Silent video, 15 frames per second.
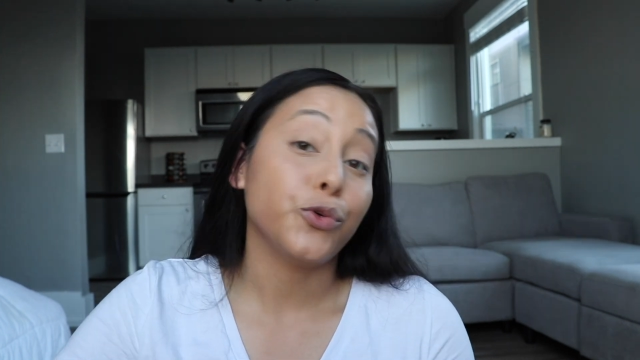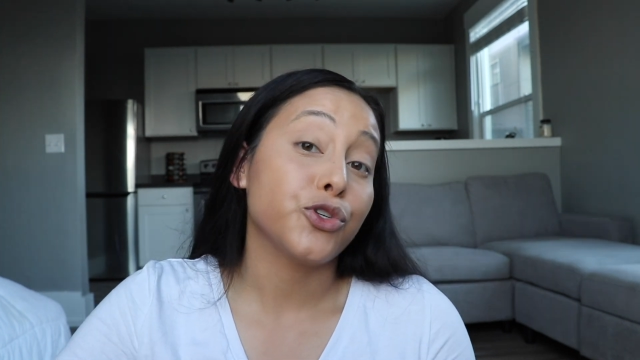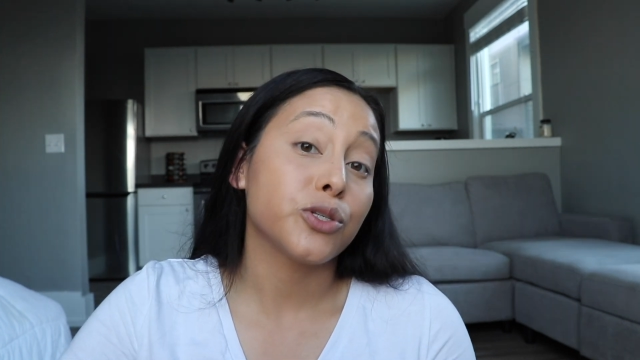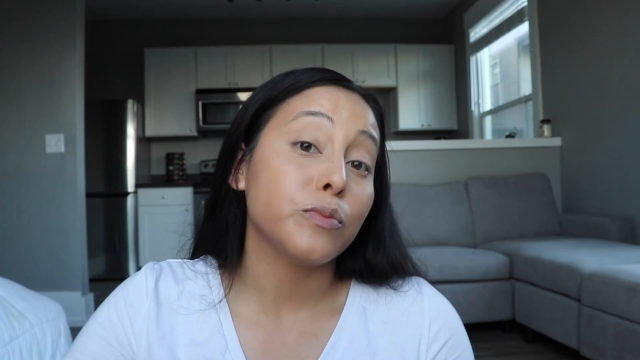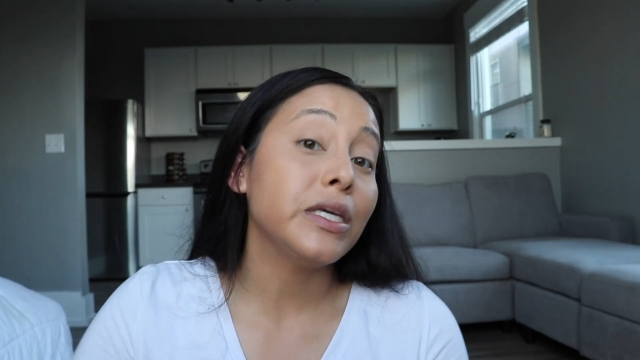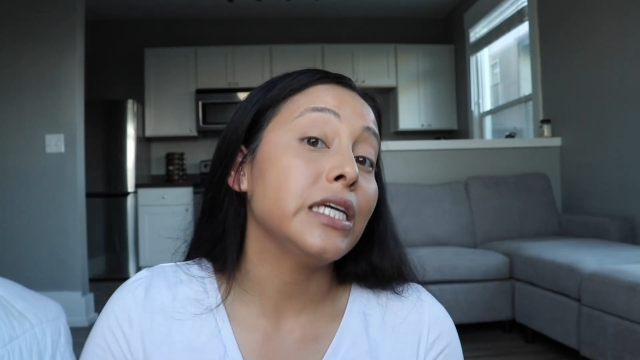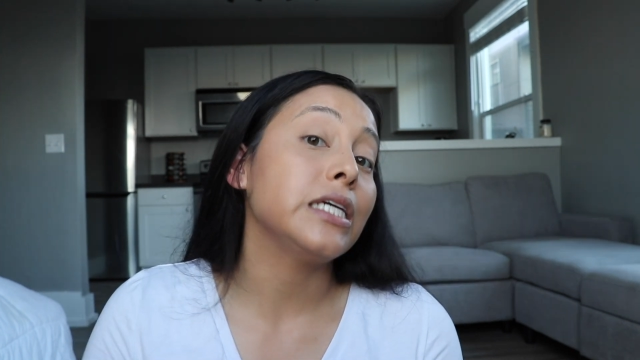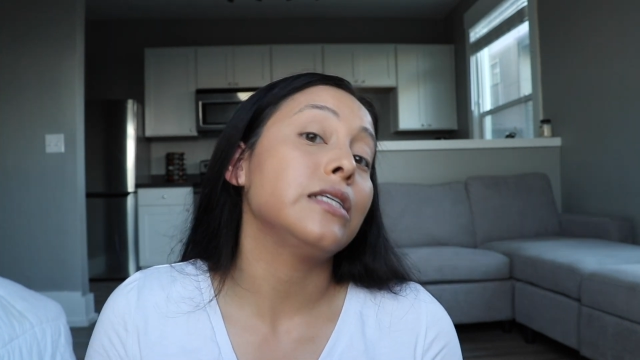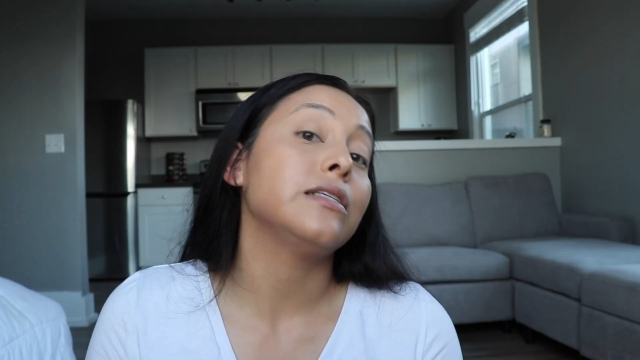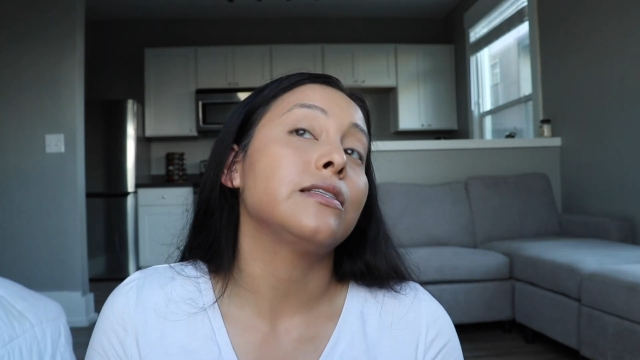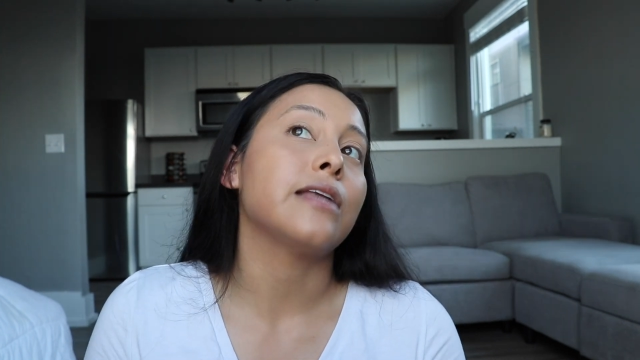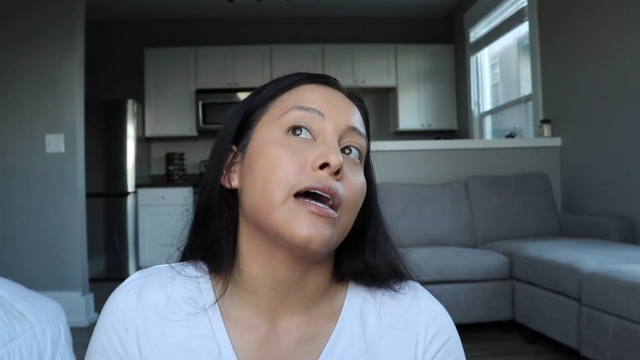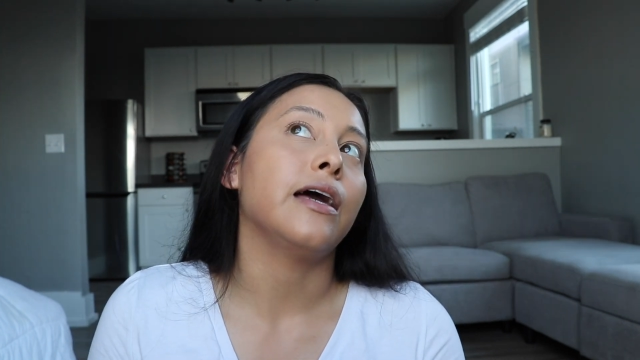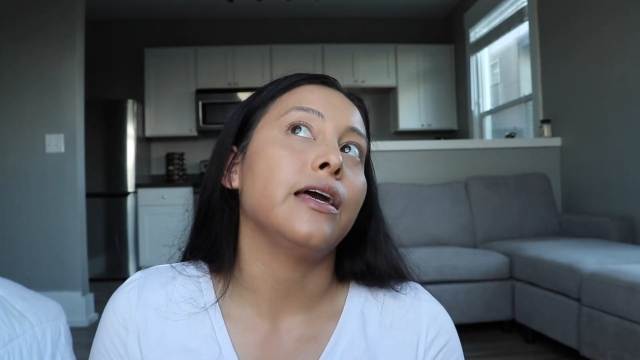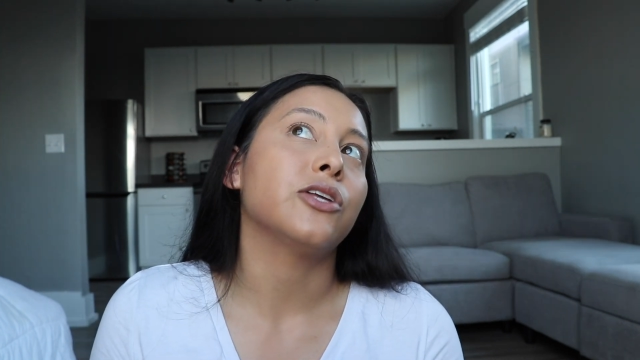which means
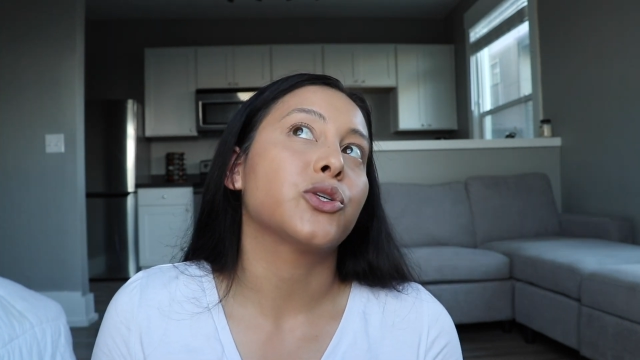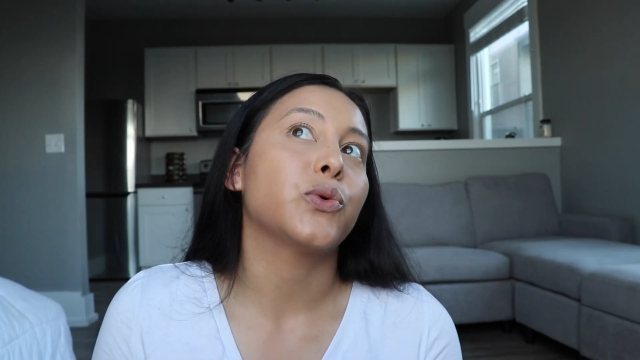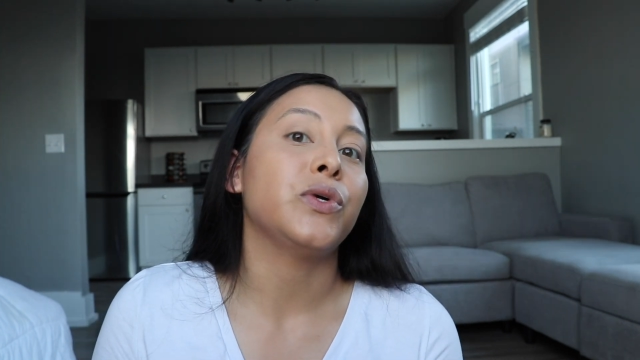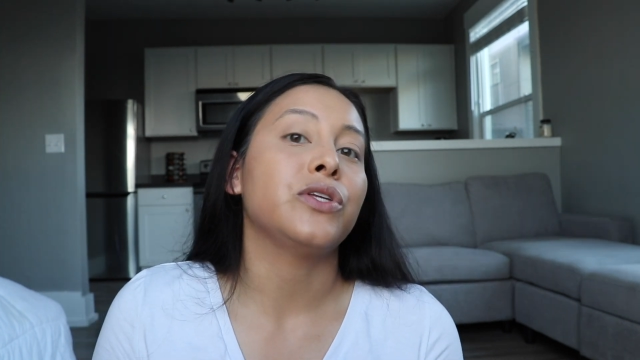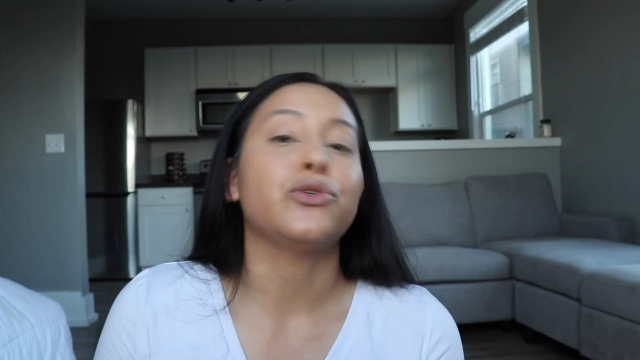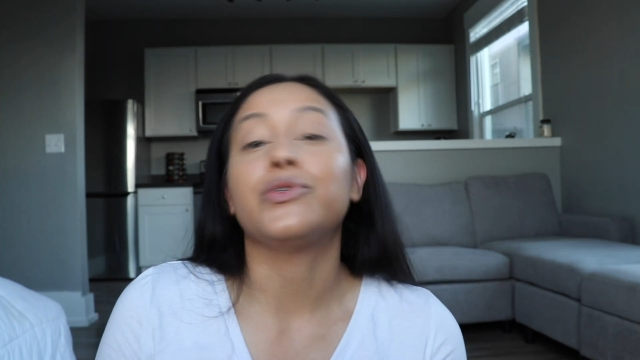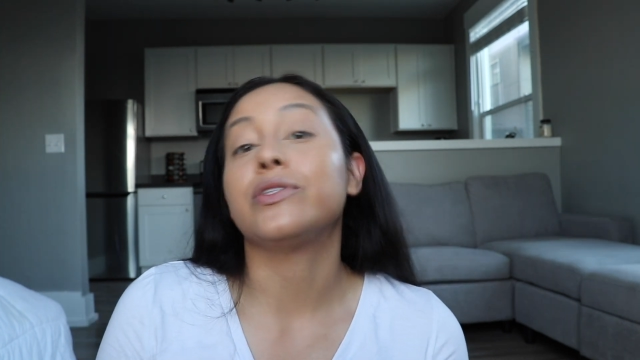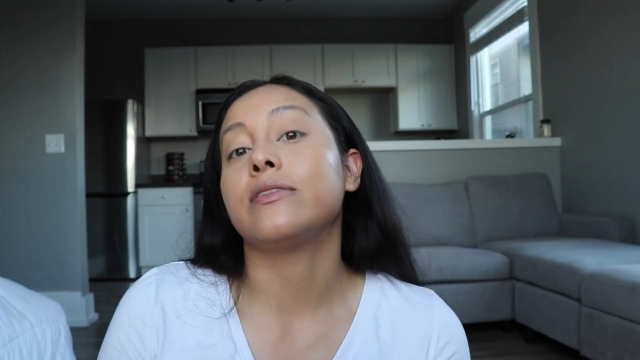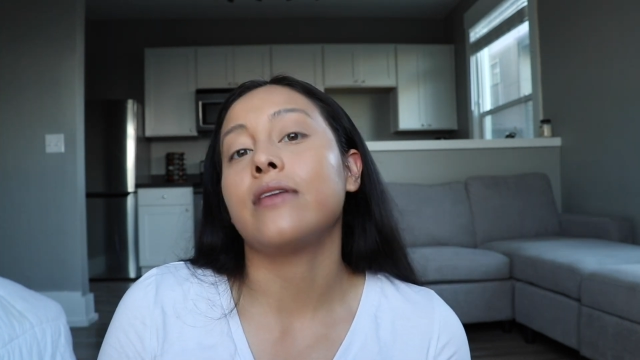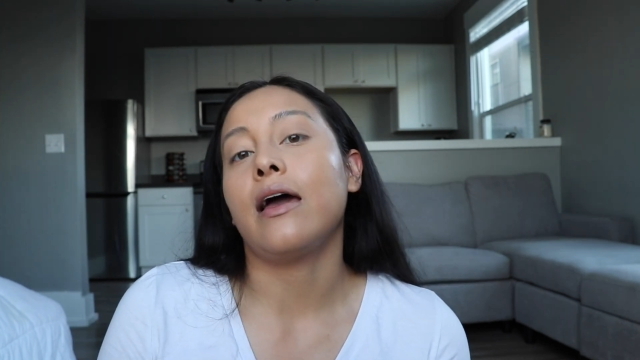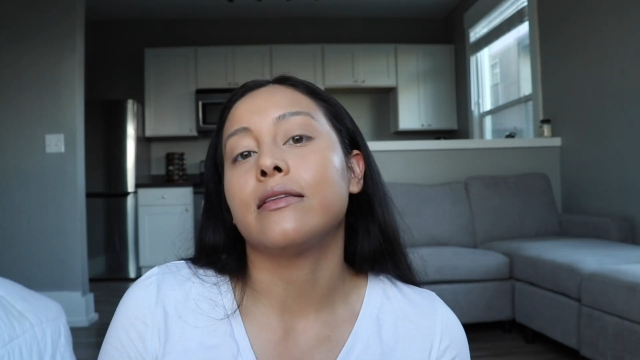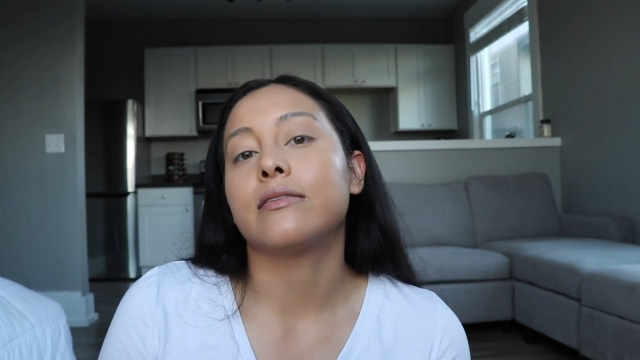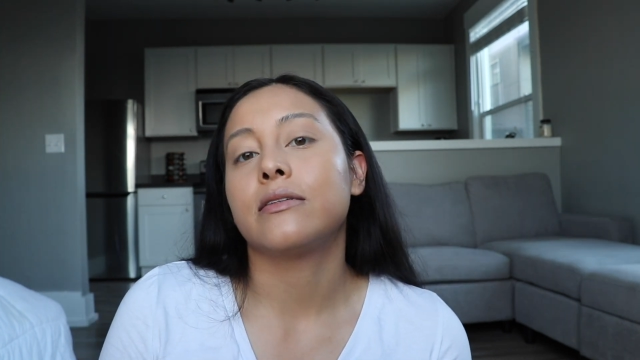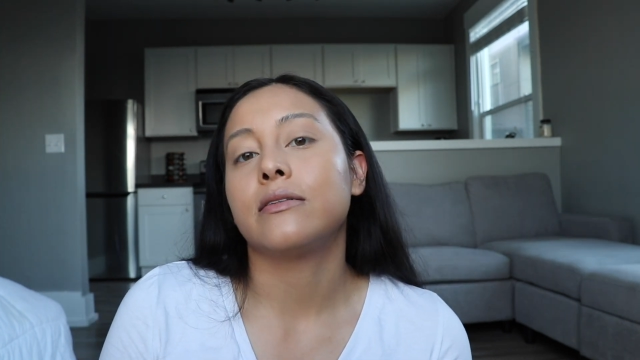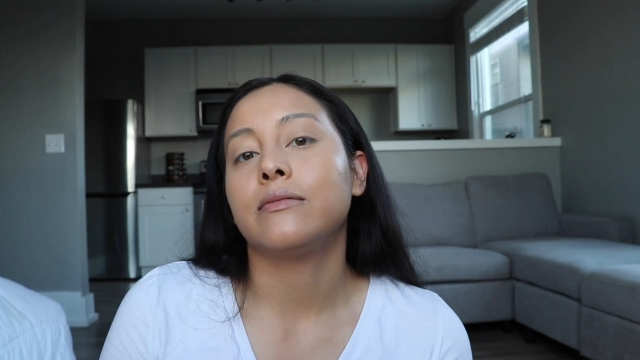that it's going to
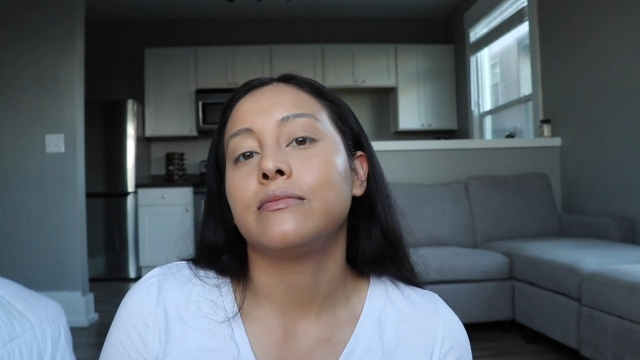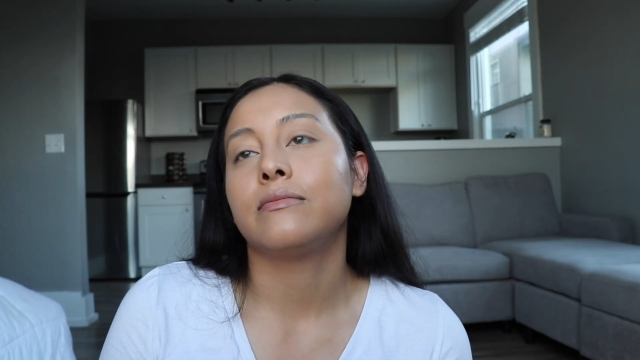set